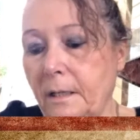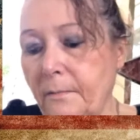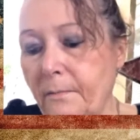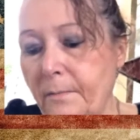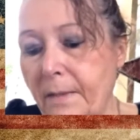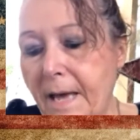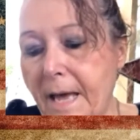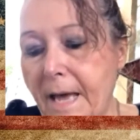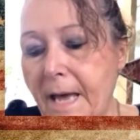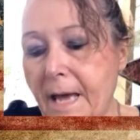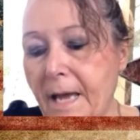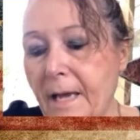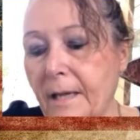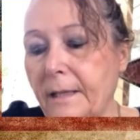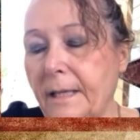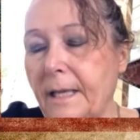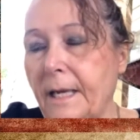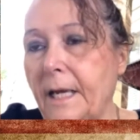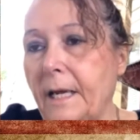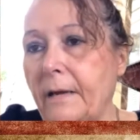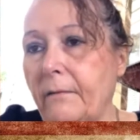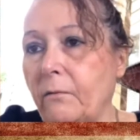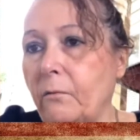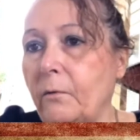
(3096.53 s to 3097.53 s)
bag that
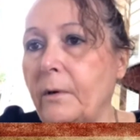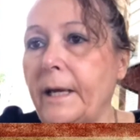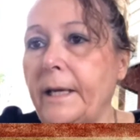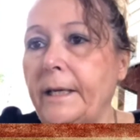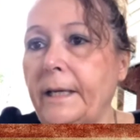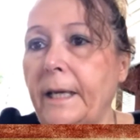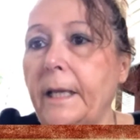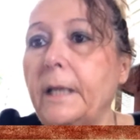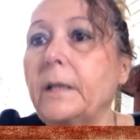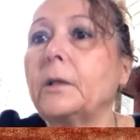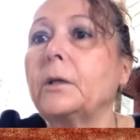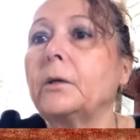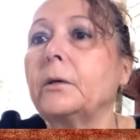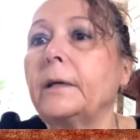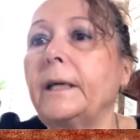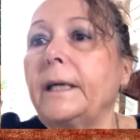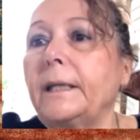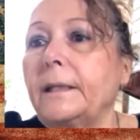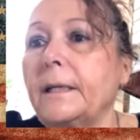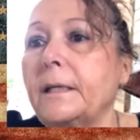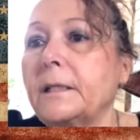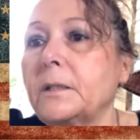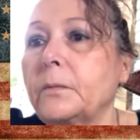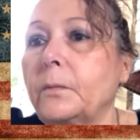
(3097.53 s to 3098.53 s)
have red and
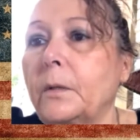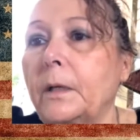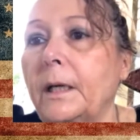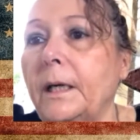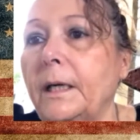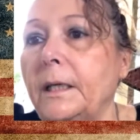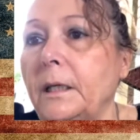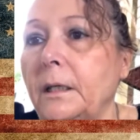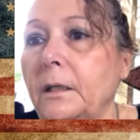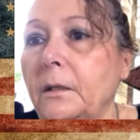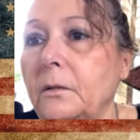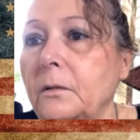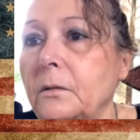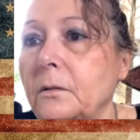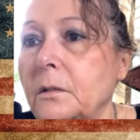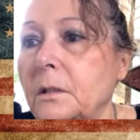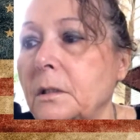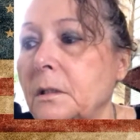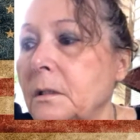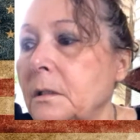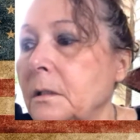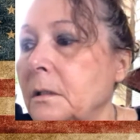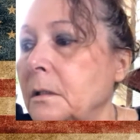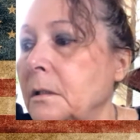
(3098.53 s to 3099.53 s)
green. That's what I use.